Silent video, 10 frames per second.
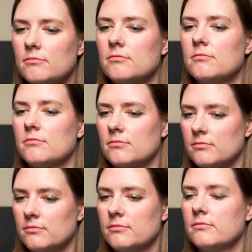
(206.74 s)

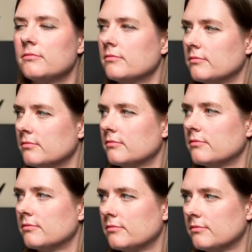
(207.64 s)

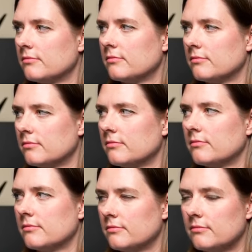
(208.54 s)

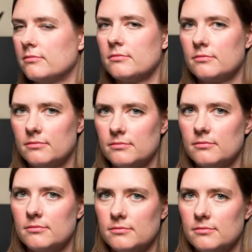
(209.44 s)

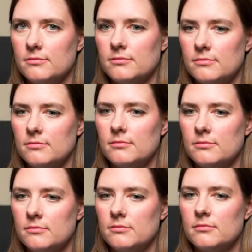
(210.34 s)

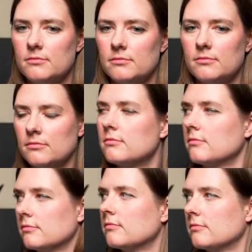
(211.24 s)

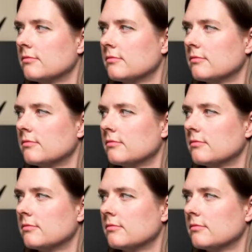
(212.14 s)
This person isn't speaking.